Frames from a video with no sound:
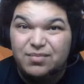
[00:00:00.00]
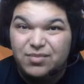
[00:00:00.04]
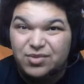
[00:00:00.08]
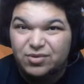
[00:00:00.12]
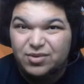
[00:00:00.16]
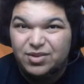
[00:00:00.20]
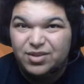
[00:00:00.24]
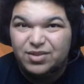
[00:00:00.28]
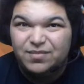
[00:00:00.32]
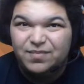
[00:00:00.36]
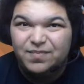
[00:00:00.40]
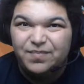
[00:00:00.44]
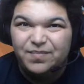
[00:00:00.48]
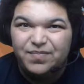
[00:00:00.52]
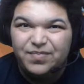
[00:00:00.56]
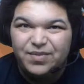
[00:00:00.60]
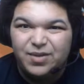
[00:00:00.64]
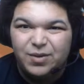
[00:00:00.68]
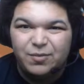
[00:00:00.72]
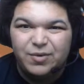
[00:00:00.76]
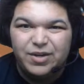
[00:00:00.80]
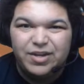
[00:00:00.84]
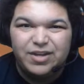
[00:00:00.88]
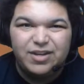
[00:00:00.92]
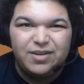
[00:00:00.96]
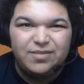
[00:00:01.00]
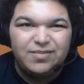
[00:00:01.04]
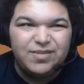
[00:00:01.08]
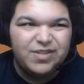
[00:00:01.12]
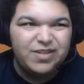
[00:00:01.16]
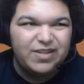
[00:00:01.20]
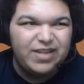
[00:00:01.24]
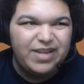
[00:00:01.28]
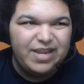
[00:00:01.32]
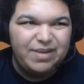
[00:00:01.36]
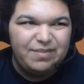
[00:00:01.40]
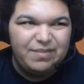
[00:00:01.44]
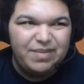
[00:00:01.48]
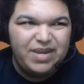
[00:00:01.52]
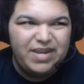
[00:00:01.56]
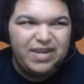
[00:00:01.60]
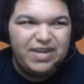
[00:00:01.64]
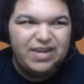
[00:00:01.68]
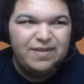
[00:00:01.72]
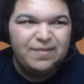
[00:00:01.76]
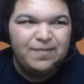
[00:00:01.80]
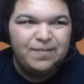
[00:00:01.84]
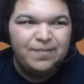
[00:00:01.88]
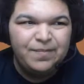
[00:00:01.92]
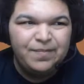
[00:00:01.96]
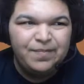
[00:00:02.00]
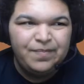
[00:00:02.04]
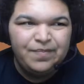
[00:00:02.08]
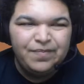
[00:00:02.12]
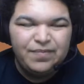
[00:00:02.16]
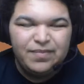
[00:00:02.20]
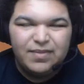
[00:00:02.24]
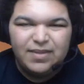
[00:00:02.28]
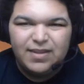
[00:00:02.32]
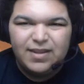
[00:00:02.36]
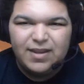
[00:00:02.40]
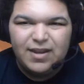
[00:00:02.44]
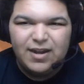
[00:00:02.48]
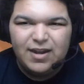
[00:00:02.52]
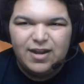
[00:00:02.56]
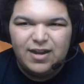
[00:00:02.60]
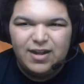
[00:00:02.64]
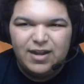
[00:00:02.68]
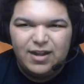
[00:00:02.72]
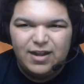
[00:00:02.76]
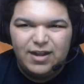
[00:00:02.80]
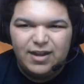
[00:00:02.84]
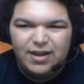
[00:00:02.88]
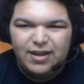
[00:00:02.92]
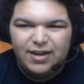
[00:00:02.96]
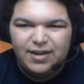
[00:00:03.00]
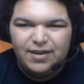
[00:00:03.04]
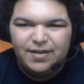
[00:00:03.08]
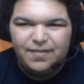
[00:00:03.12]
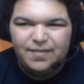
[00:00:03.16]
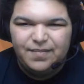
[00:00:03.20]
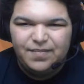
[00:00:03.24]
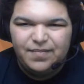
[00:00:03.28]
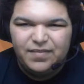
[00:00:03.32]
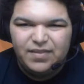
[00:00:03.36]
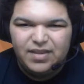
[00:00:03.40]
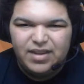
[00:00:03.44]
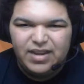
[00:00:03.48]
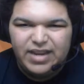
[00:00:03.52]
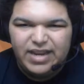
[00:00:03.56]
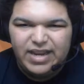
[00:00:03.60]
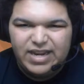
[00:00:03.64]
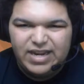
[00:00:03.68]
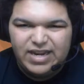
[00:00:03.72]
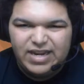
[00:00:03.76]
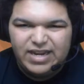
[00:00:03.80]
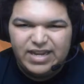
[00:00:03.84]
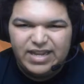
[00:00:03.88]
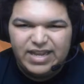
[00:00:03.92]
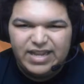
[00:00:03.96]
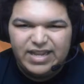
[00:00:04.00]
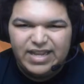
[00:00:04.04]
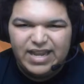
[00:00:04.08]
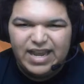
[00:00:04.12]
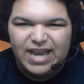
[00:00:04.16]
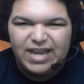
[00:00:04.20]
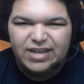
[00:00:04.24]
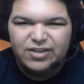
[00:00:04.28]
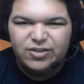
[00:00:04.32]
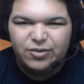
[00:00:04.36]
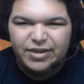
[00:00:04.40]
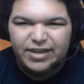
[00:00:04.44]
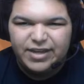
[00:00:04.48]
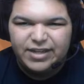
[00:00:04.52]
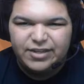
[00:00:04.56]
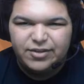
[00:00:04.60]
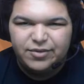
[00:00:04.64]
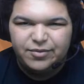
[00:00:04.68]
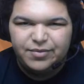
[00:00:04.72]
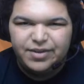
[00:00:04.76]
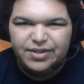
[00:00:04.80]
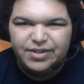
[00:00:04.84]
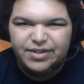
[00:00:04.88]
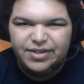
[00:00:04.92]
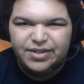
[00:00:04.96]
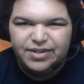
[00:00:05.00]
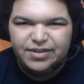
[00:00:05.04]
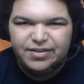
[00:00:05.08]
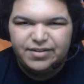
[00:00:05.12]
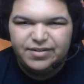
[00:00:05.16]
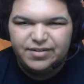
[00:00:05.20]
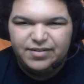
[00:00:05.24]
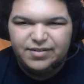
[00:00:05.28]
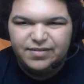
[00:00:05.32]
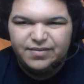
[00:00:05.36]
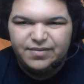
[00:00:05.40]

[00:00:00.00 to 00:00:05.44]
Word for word: problems with when it comes to, like, me uh, in in the actual Kanto region.